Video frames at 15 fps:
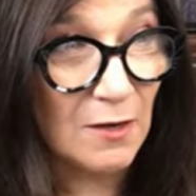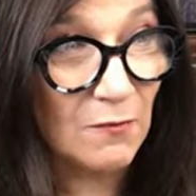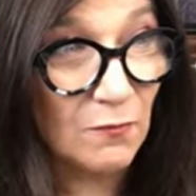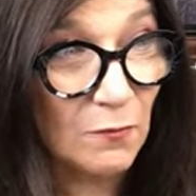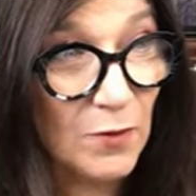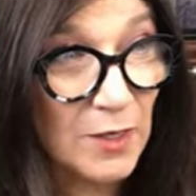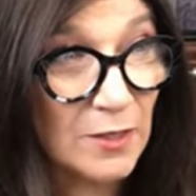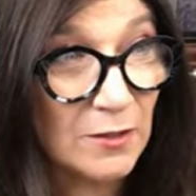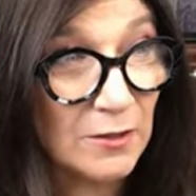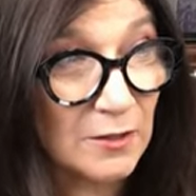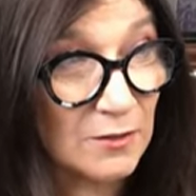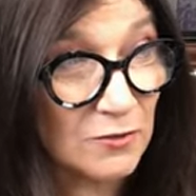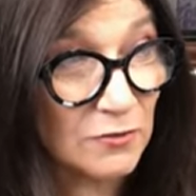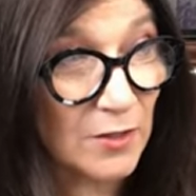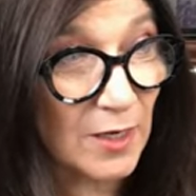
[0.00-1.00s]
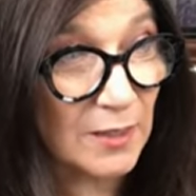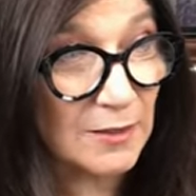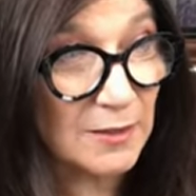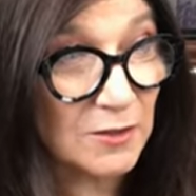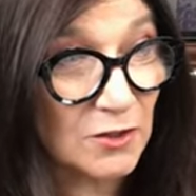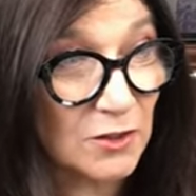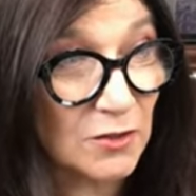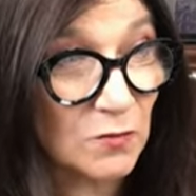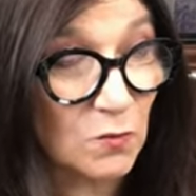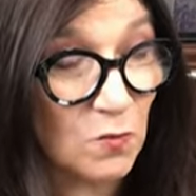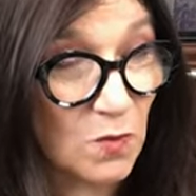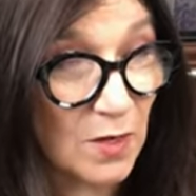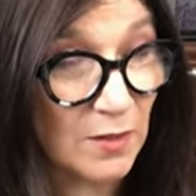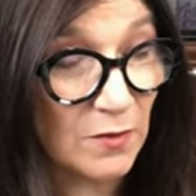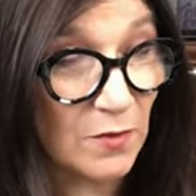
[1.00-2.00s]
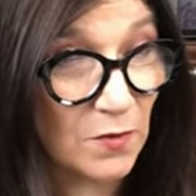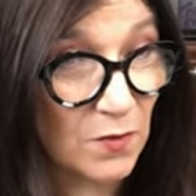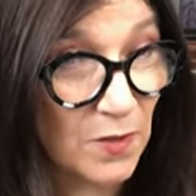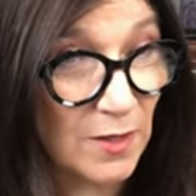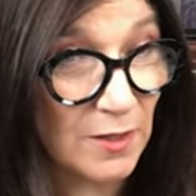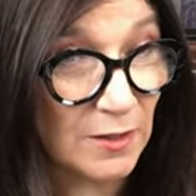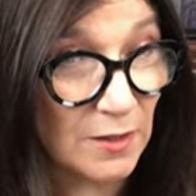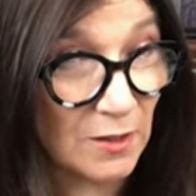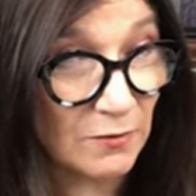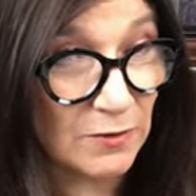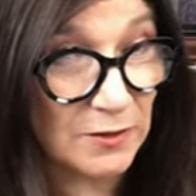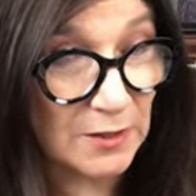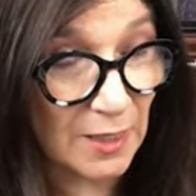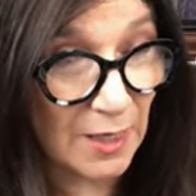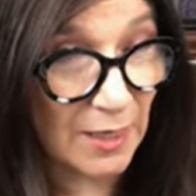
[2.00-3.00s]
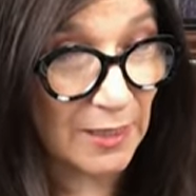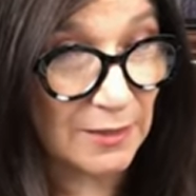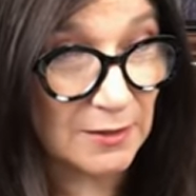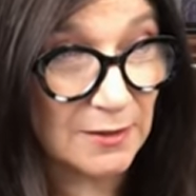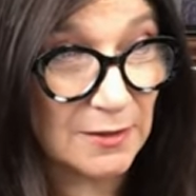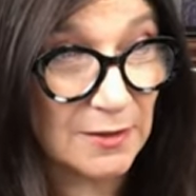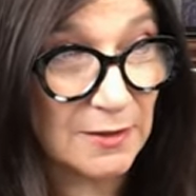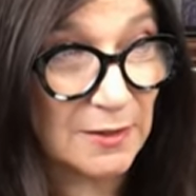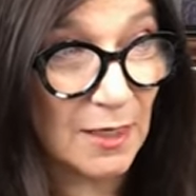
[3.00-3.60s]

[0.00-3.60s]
If we could address just one thing in our diets